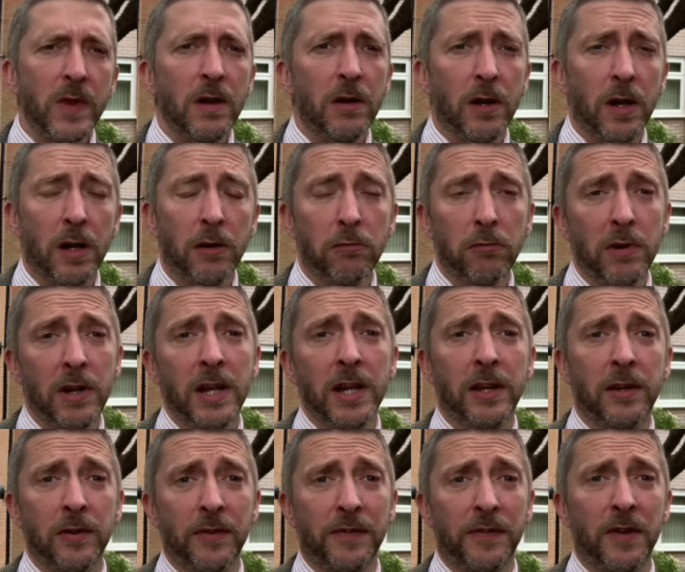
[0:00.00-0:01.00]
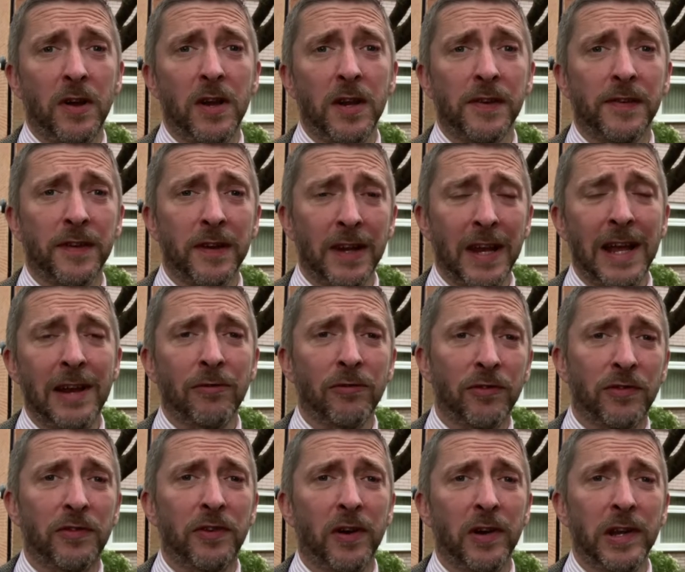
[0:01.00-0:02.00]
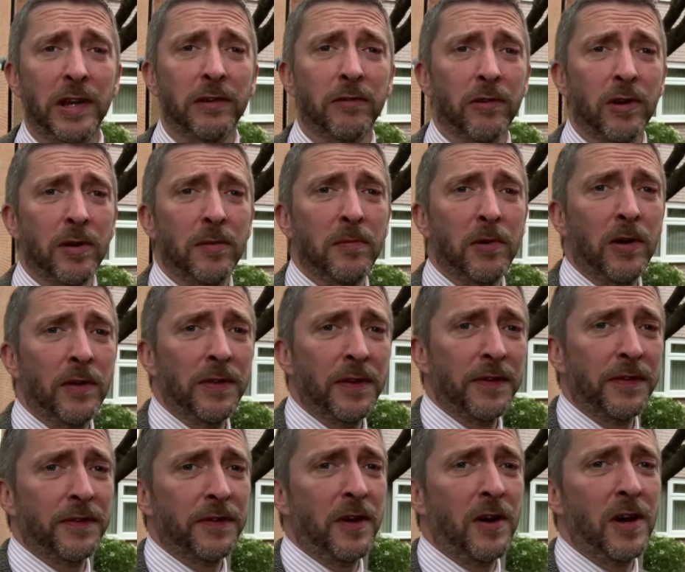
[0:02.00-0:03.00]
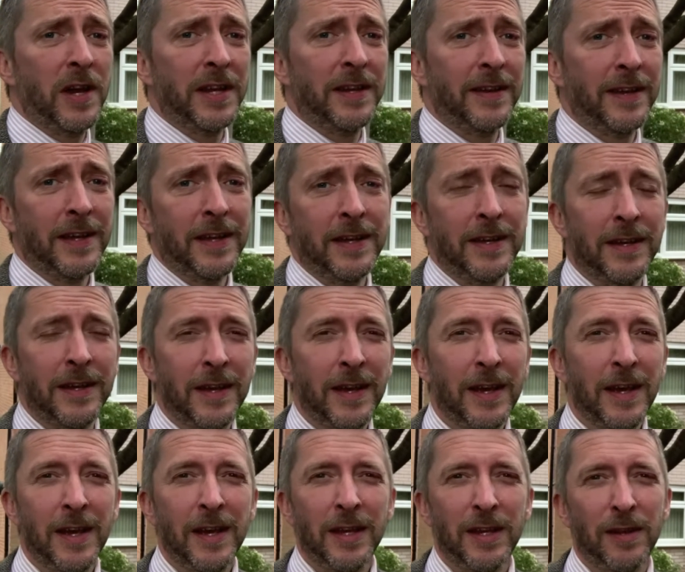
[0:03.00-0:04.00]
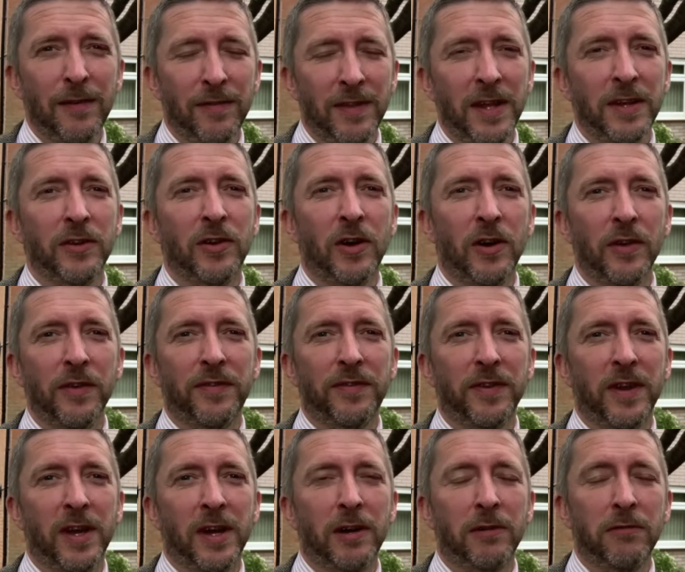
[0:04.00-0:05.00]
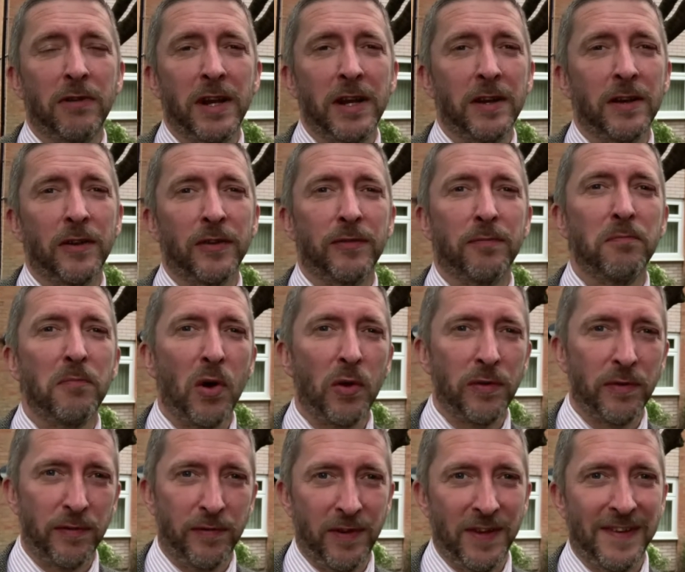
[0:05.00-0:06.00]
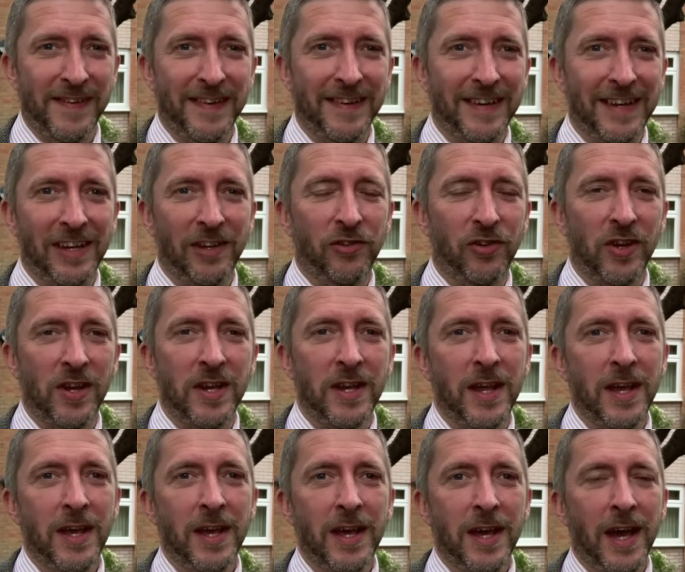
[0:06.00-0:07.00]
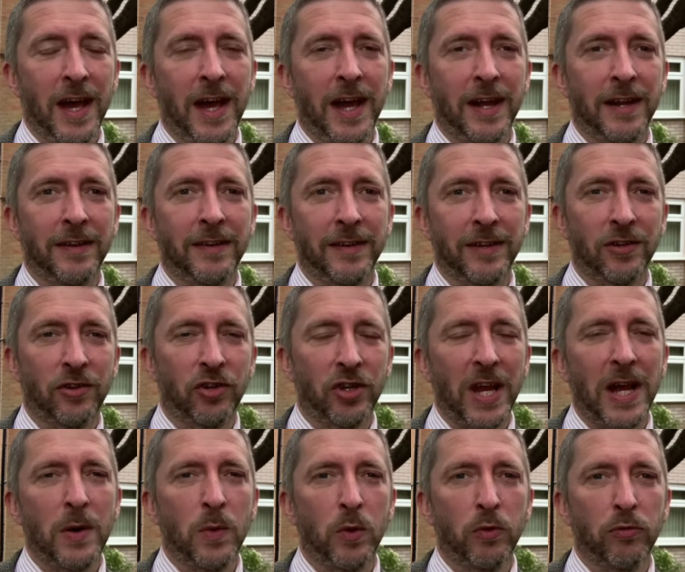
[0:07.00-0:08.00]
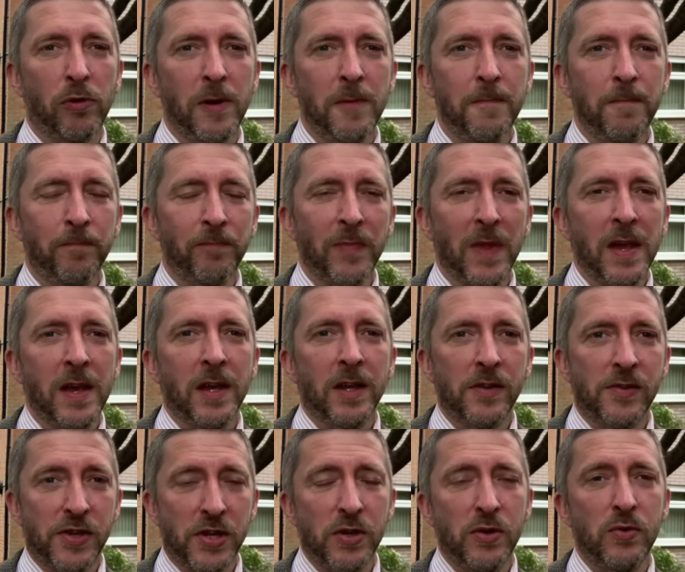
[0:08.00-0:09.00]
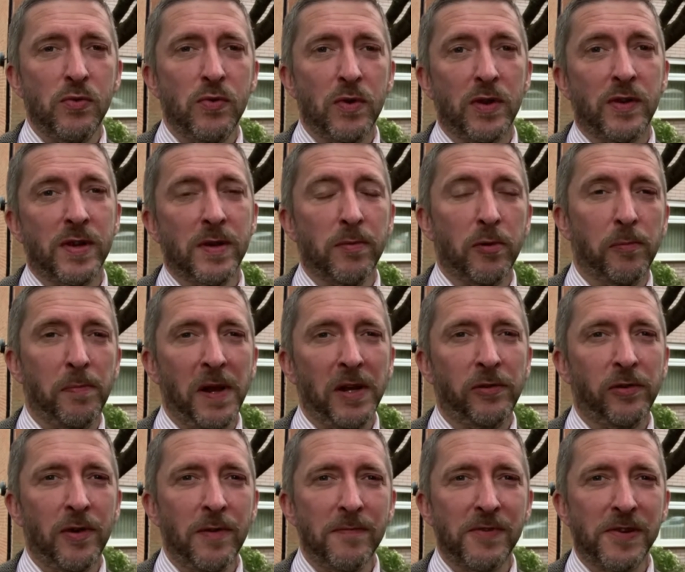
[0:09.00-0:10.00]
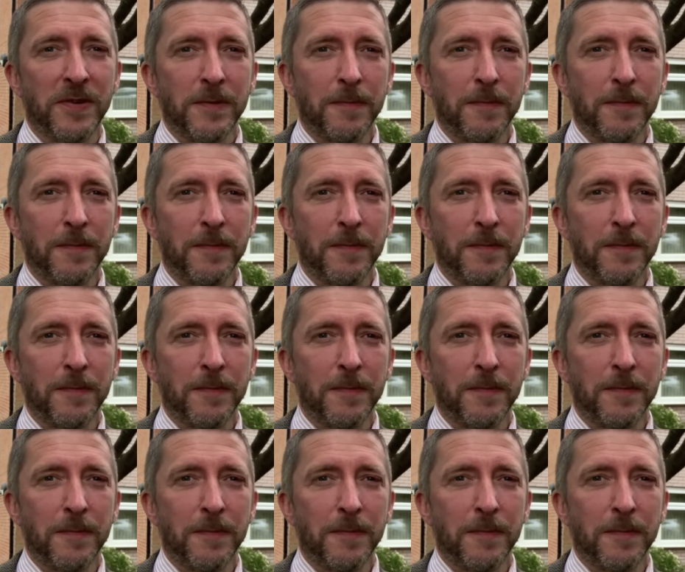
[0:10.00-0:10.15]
A really good sized lounge dining room on the side here. You've then got a really nice modern fitted kitchen and a shower room. Two double bedrooms.